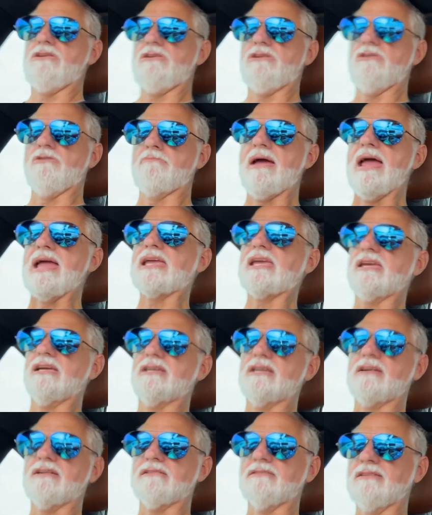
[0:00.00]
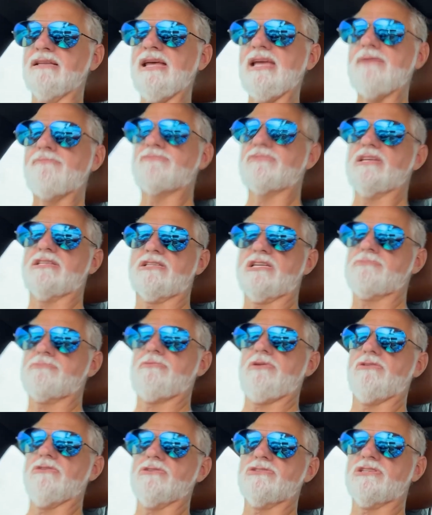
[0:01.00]
You're making a leap that just
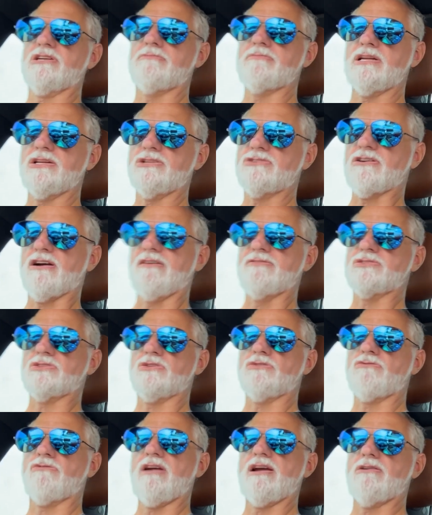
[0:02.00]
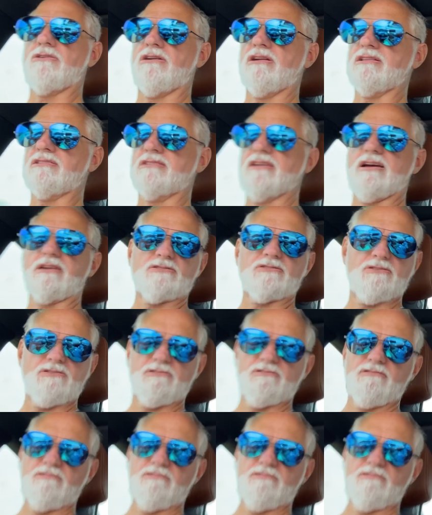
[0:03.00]
because somebody drives the radar detector,